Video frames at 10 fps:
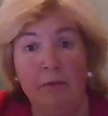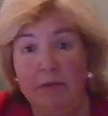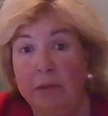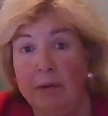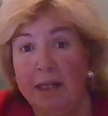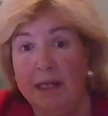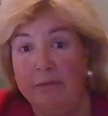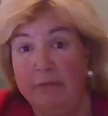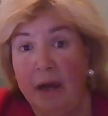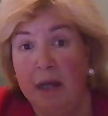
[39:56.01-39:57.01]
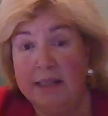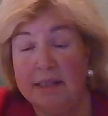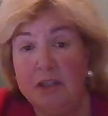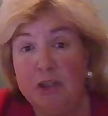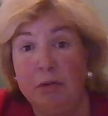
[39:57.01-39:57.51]
offer you any
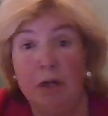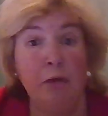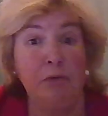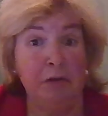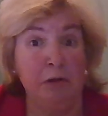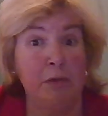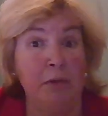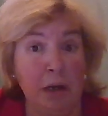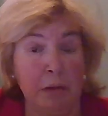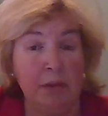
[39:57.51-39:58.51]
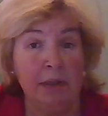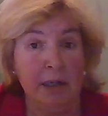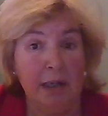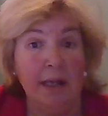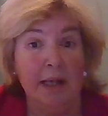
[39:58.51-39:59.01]
advice as you go through your own
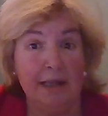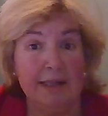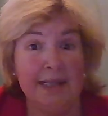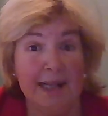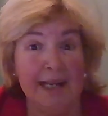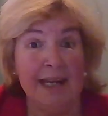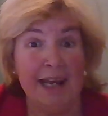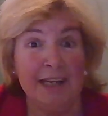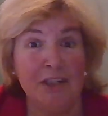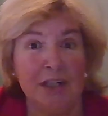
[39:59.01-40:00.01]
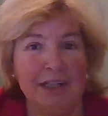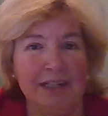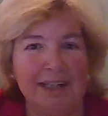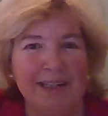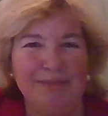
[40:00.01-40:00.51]
DNA
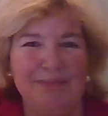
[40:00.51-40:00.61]
journey.